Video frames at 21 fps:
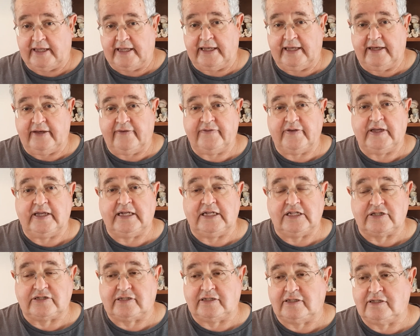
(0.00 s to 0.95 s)
of
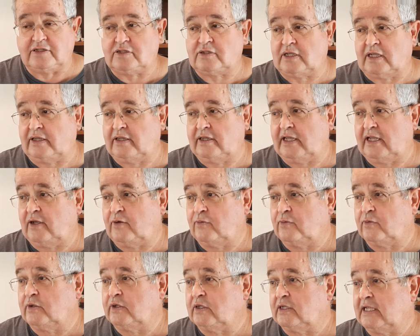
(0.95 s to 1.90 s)
innocence, and they
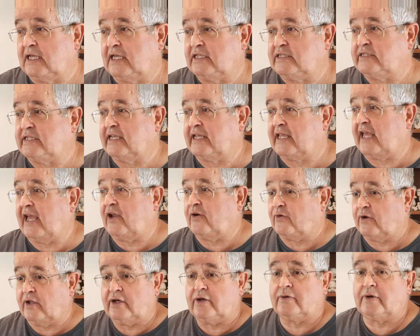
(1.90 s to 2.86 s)
realized they can't
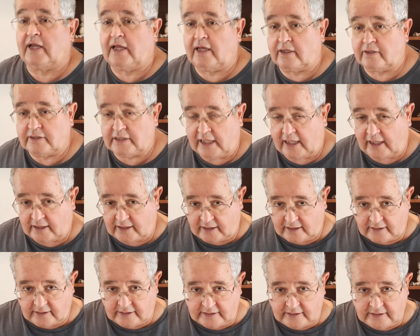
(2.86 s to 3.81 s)
run around
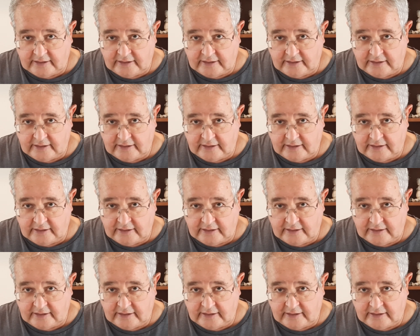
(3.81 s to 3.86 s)
naked.